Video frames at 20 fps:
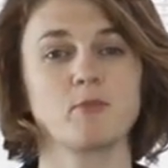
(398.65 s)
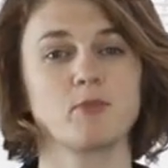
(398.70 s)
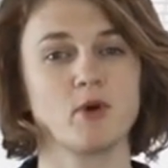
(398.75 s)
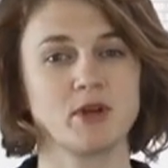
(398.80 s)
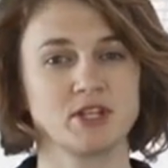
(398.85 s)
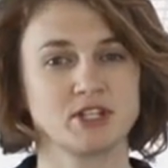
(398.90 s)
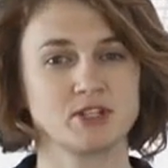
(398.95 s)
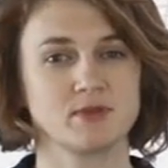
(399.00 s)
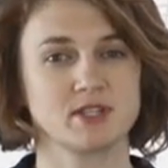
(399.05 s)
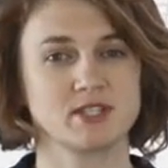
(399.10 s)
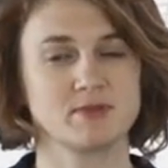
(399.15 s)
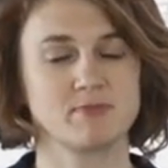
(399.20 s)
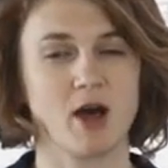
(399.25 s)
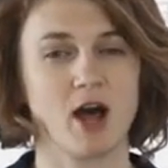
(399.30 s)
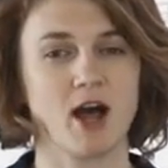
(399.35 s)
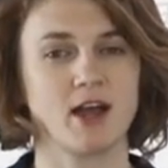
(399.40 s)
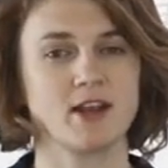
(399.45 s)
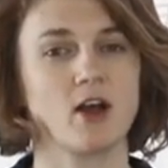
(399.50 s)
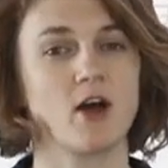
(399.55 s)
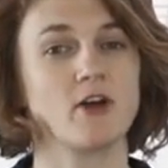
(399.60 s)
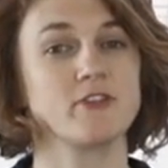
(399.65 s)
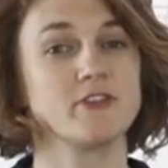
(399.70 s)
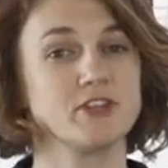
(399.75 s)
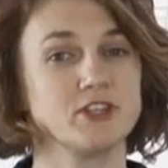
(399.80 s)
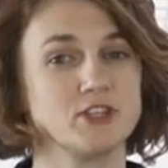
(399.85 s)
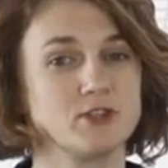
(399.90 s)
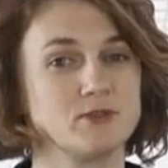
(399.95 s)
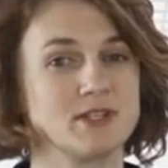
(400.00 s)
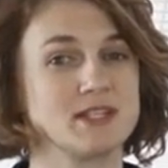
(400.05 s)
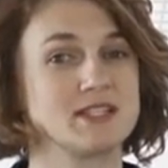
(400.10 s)
point to a spot on the
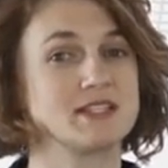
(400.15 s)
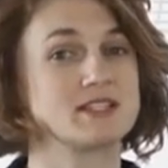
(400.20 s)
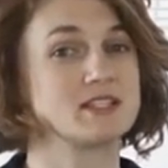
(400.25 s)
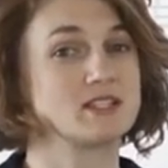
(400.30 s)
unit